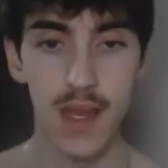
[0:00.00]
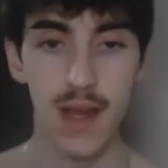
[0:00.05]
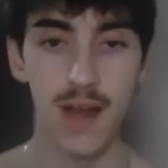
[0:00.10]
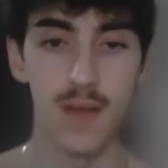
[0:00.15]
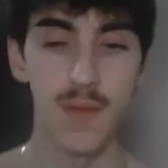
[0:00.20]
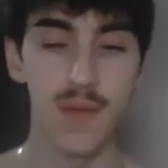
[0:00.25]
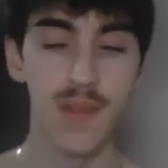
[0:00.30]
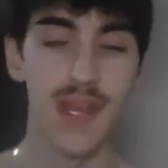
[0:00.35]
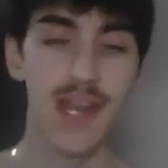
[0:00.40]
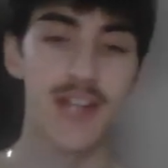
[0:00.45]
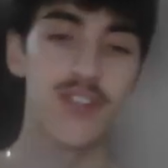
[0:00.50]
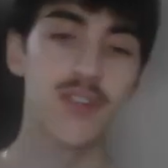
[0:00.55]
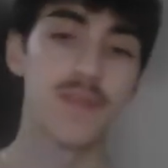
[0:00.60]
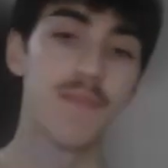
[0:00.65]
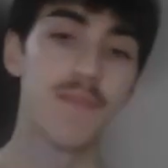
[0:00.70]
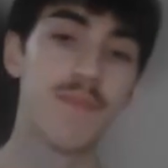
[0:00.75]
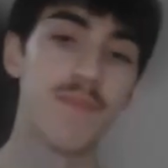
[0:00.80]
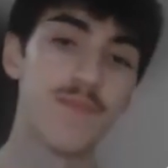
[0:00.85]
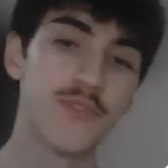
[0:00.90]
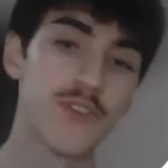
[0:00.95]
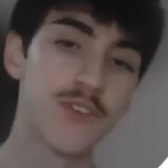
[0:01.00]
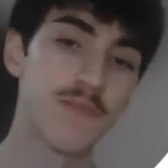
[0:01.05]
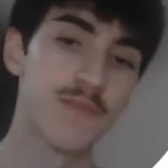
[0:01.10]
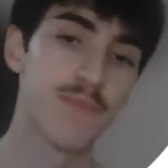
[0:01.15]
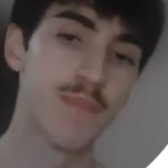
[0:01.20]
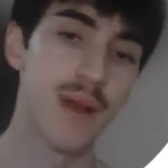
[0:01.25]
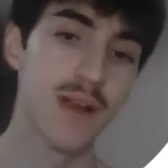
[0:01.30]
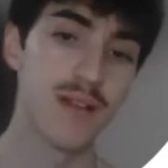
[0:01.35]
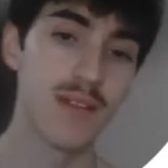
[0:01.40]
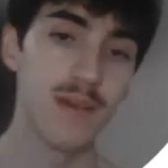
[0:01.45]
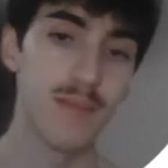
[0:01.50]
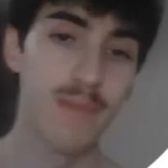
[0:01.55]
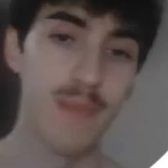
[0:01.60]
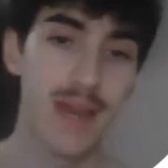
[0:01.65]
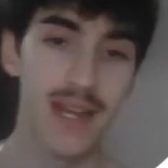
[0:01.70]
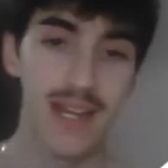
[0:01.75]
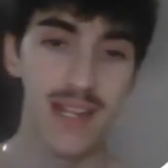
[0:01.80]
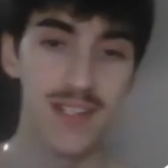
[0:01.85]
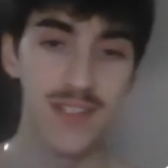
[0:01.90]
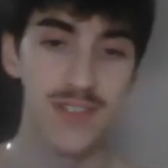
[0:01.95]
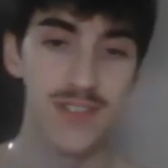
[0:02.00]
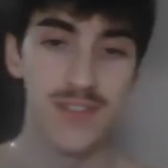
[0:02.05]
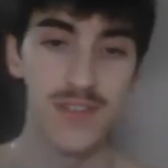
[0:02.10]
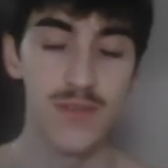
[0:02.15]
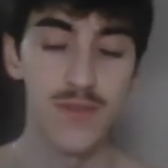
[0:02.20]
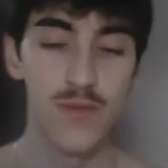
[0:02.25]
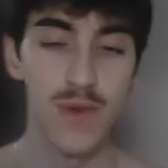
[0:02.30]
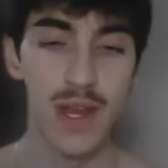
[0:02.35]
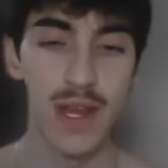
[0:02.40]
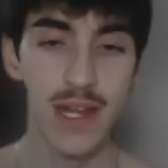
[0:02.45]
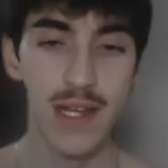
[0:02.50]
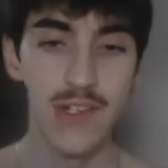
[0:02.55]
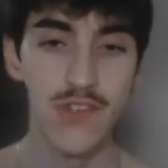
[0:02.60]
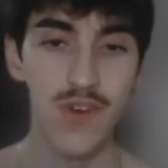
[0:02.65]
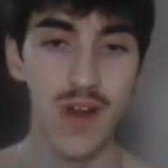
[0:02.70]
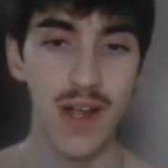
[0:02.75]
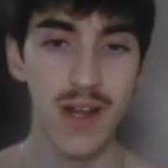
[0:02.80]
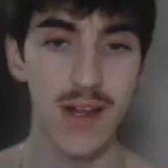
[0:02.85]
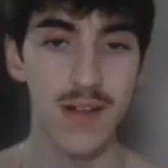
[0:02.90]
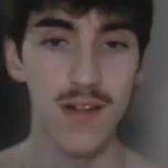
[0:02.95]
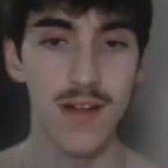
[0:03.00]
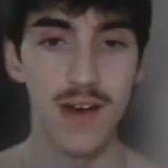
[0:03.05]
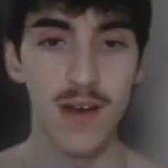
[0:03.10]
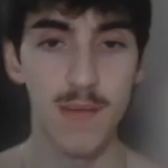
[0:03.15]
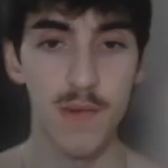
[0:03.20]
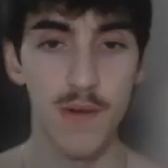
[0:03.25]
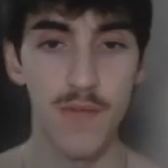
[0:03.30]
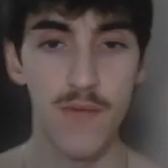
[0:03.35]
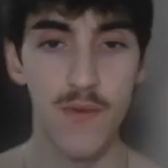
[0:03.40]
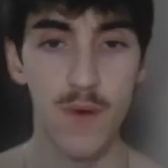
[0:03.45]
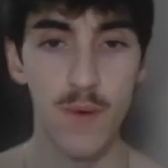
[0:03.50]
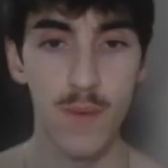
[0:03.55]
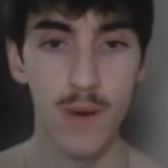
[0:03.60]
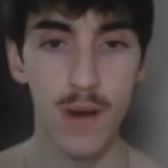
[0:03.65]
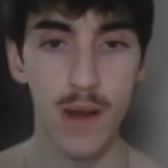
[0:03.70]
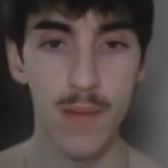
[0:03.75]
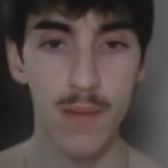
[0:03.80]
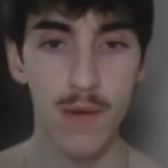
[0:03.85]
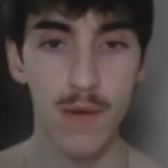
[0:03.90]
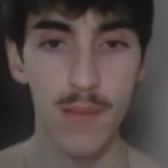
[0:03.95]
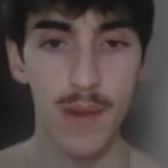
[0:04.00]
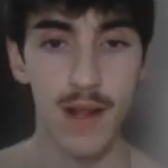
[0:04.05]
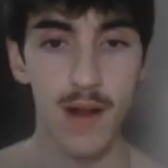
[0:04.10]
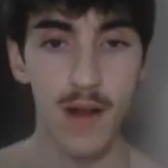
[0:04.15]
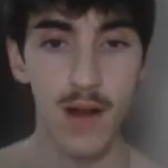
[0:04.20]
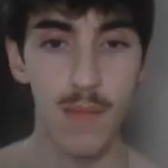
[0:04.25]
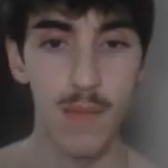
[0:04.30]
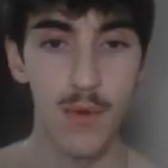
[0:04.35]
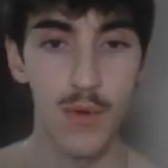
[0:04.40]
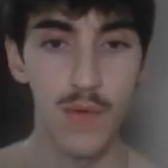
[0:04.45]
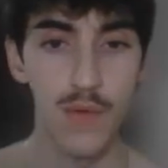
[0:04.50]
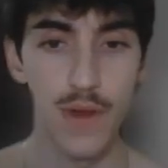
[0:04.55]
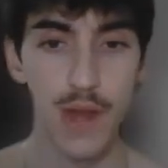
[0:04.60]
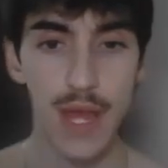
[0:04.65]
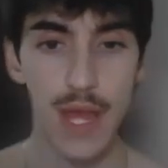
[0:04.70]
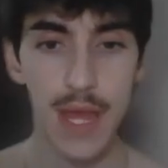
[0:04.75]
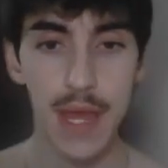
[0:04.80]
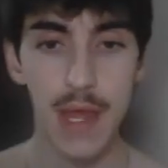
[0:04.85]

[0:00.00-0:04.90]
but they actually just barely make it to a Dragon Claw before we're able to make our move,